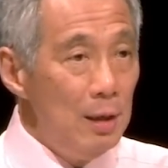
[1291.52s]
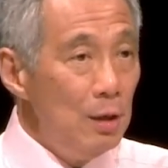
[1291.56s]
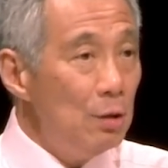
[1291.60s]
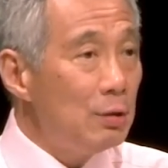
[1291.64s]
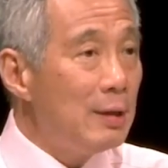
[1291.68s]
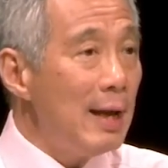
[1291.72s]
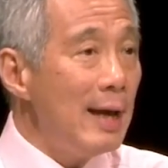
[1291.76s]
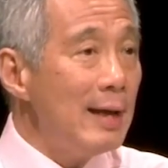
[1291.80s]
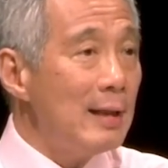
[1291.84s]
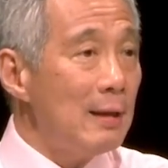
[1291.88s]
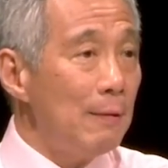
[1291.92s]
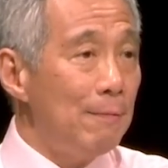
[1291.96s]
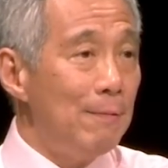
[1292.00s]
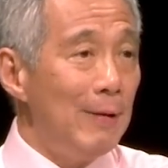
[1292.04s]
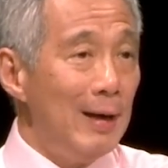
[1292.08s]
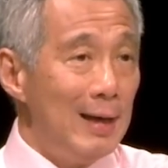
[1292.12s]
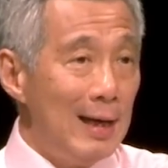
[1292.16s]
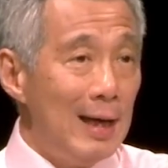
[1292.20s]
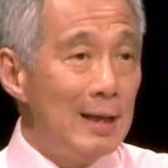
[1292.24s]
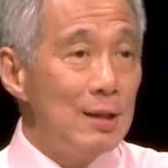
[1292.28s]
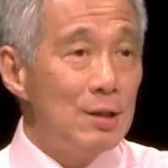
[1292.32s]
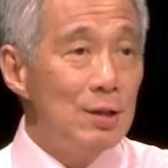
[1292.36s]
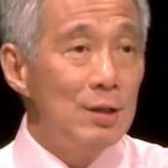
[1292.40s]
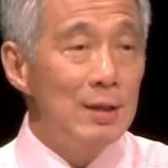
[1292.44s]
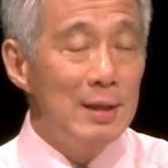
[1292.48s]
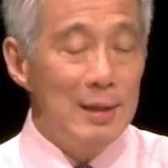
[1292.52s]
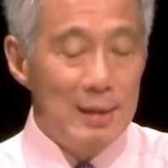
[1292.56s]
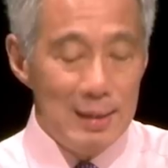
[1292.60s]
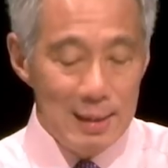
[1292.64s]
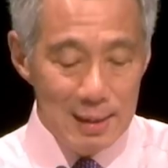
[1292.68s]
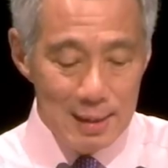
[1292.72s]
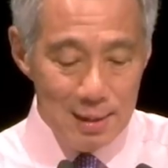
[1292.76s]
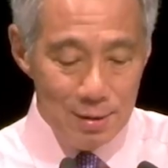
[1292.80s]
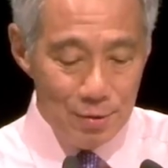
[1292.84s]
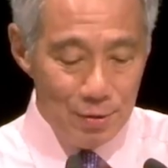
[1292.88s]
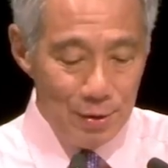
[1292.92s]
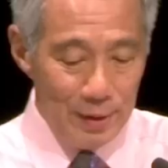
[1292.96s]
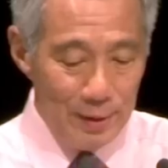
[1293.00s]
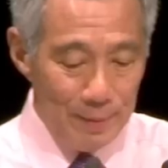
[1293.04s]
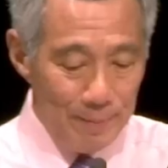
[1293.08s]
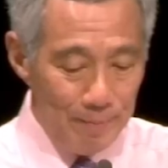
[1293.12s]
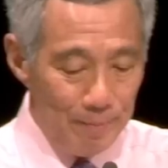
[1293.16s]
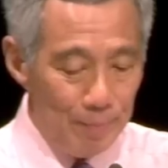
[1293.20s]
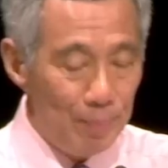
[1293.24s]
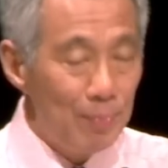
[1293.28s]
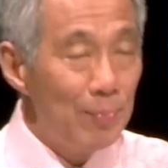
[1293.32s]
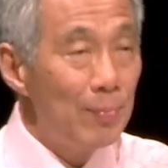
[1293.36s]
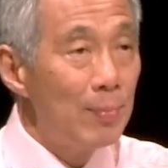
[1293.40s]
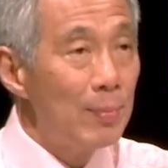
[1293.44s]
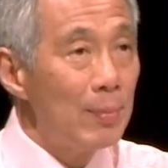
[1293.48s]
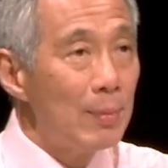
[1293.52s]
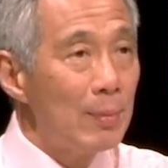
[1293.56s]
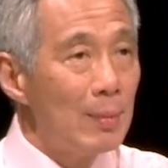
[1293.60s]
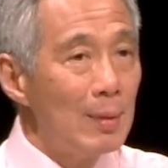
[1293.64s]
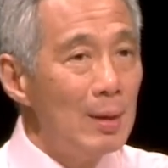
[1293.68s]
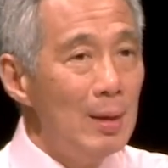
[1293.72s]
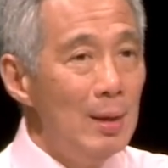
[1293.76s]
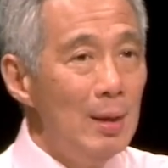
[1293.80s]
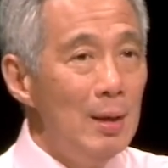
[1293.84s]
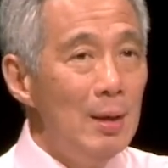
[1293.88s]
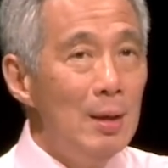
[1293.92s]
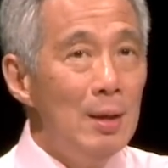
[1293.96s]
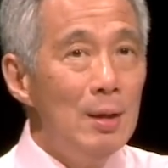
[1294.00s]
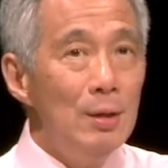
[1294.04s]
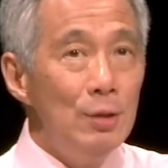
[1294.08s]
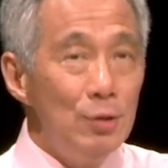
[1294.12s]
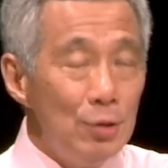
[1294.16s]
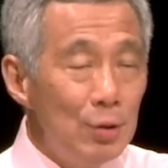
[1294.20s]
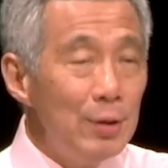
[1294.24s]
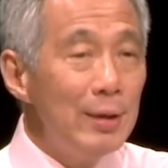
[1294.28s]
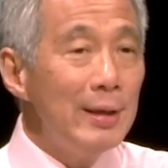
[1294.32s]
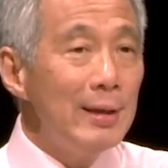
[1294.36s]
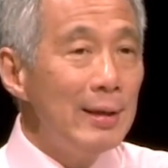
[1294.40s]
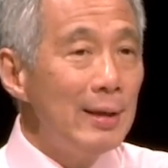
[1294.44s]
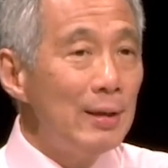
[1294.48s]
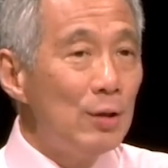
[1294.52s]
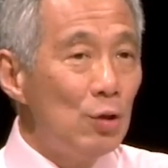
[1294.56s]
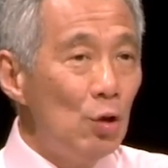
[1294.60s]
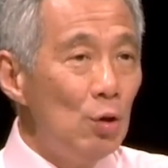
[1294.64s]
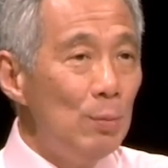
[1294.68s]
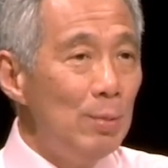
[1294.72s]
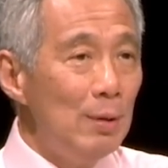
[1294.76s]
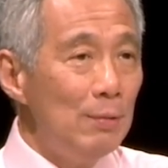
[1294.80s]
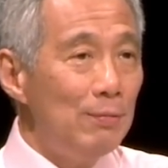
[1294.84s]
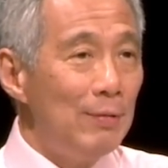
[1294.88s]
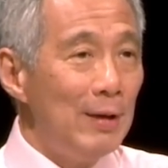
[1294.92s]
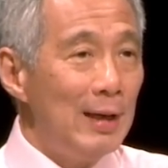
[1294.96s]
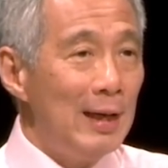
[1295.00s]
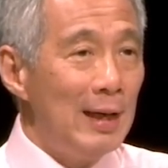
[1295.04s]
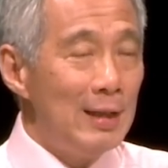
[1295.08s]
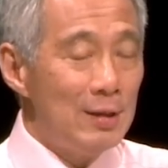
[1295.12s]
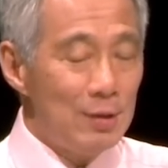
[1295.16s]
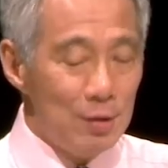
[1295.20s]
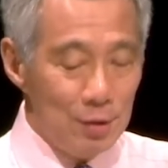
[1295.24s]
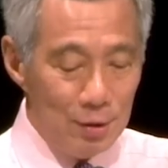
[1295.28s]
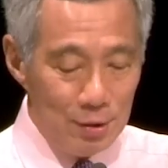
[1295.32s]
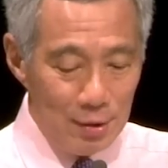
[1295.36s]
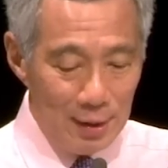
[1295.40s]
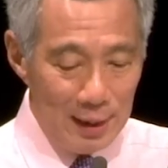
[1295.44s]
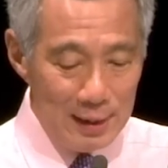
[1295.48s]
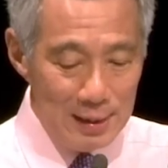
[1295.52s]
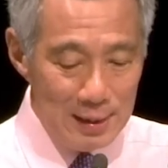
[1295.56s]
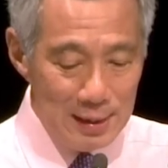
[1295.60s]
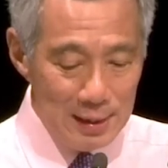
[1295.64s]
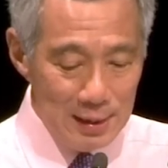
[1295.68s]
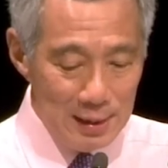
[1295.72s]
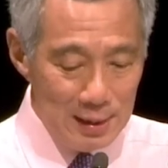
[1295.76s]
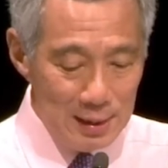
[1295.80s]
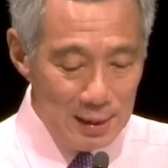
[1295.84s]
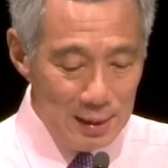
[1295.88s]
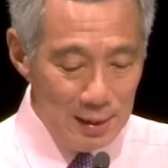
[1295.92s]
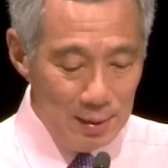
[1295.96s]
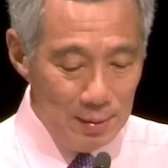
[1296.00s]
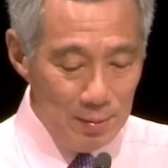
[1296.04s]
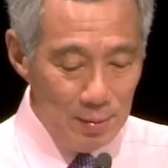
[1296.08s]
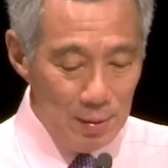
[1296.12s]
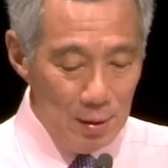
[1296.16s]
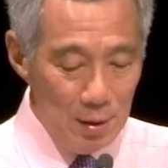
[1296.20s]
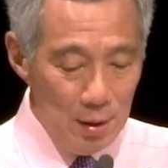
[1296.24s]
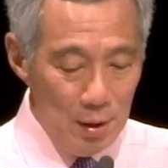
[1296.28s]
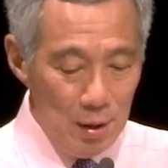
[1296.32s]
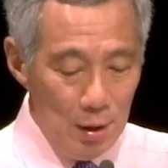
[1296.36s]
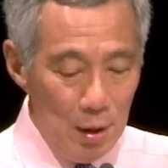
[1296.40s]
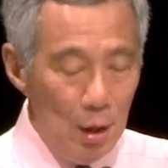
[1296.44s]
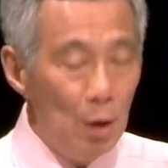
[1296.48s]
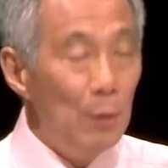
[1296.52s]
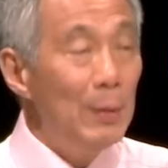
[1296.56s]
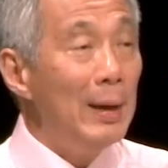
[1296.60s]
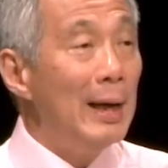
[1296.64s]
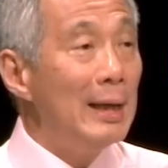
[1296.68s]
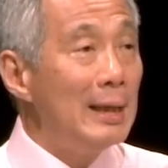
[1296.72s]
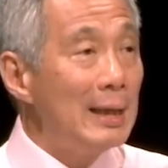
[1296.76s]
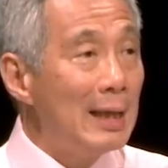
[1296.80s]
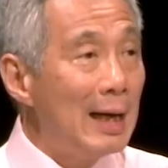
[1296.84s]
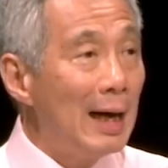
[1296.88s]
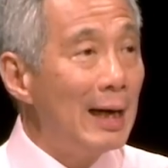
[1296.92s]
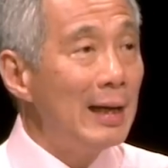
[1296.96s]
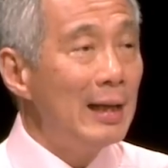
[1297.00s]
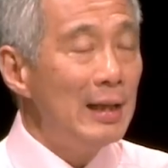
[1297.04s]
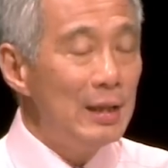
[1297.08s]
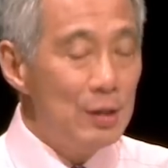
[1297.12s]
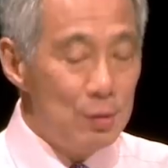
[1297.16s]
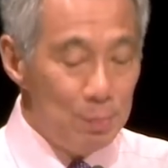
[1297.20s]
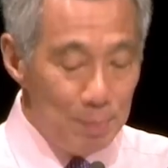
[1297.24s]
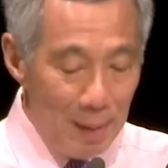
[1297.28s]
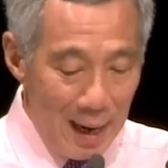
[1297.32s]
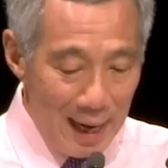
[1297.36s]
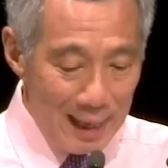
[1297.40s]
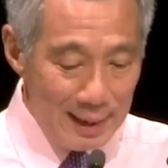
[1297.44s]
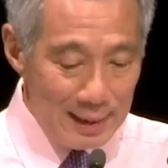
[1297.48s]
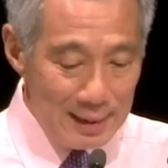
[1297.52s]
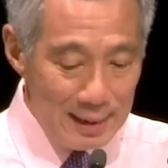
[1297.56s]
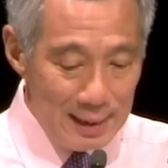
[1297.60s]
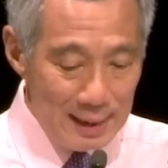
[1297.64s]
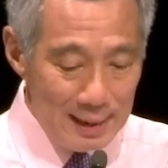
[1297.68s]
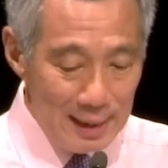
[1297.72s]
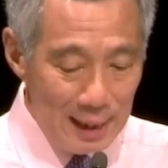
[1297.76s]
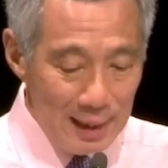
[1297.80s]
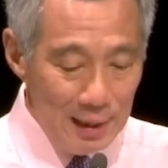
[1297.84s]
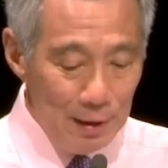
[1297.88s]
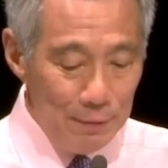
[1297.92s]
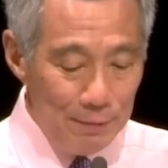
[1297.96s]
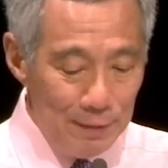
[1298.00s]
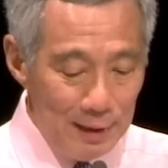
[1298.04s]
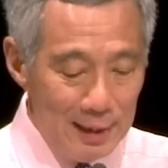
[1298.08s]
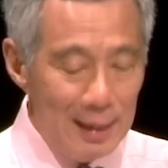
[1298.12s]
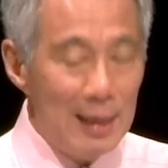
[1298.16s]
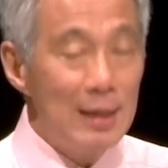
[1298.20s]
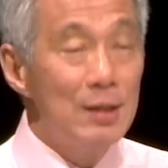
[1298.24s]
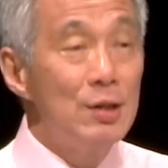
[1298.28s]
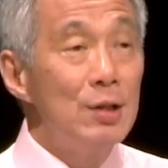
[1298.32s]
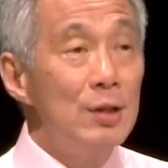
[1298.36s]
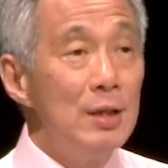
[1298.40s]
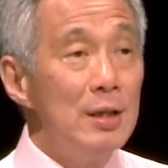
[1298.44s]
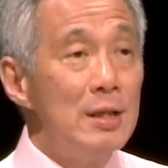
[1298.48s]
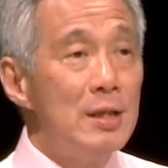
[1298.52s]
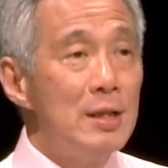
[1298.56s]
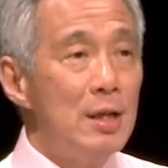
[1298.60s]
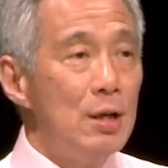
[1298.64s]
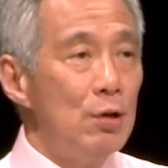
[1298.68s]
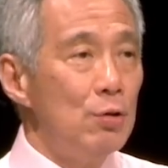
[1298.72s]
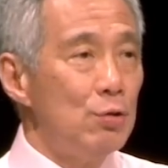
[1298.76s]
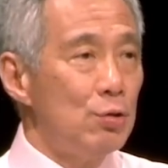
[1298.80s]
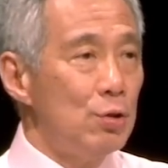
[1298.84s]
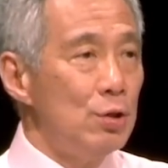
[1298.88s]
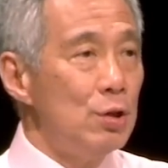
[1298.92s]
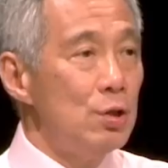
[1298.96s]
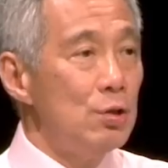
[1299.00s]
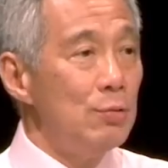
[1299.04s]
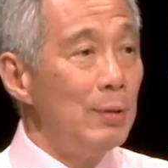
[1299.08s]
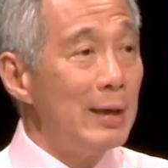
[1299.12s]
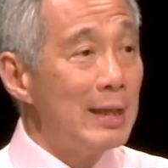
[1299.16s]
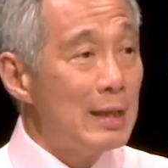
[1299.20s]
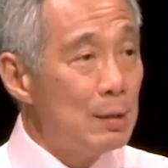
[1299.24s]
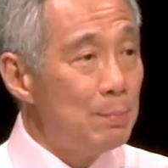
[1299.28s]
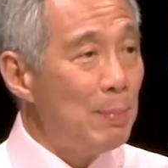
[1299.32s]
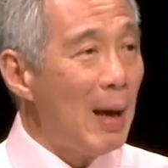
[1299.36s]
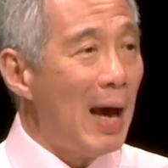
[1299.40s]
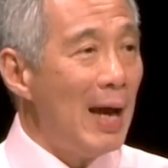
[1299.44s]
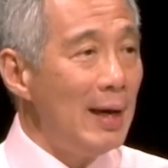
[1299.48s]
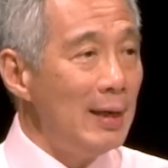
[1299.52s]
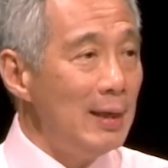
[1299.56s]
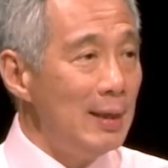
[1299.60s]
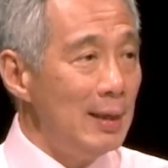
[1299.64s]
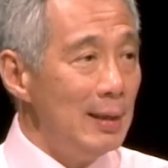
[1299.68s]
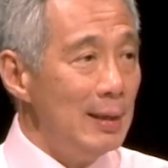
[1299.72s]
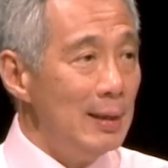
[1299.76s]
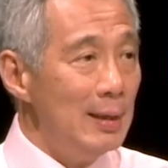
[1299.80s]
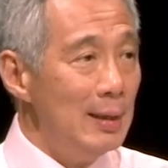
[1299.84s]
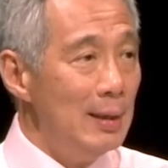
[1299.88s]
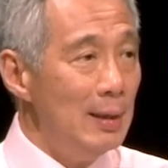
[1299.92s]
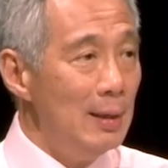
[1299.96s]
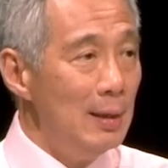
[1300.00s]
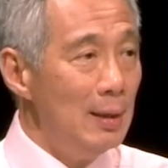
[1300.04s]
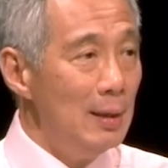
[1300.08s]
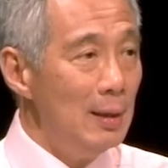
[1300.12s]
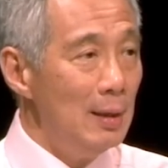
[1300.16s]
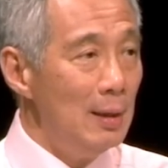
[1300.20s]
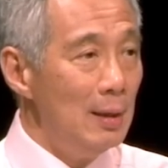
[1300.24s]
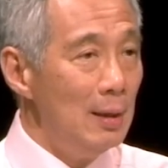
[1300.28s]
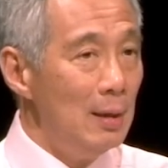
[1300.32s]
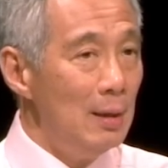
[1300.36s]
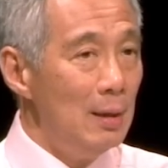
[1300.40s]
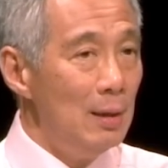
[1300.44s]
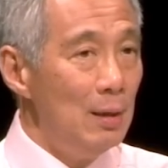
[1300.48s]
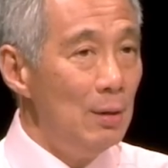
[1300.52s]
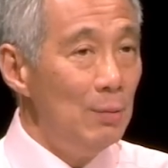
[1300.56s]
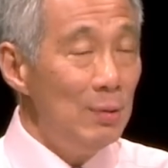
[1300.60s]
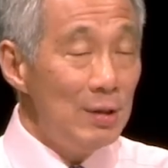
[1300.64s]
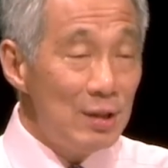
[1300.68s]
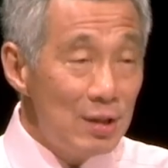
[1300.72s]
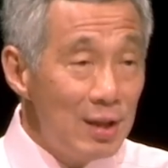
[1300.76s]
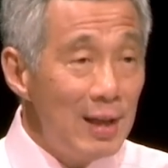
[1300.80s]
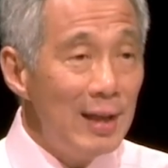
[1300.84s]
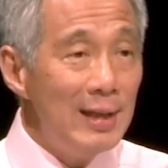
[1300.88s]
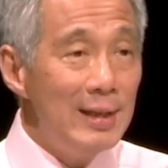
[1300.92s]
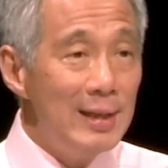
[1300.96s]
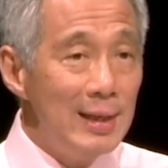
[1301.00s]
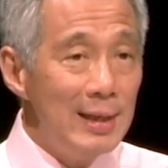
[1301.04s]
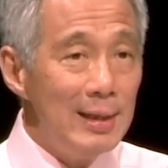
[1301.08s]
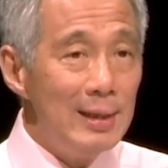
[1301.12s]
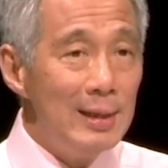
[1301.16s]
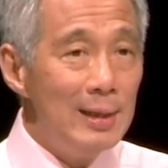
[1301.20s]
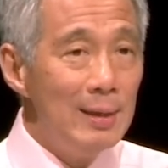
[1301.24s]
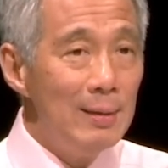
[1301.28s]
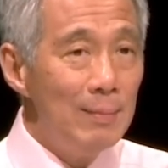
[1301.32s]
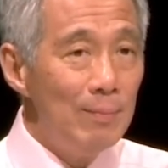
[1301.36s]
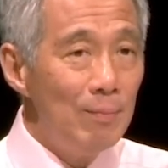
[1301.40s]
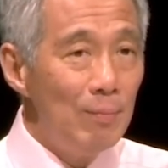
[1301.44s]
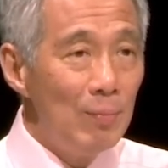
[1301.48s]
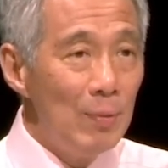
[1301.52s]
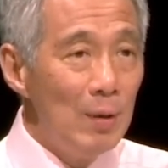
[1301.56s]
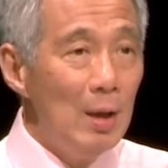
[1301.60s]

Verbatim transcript: You take the financial industry. During the global financial crisis, we encouraged banks and other financial institutions to expand here, which they did.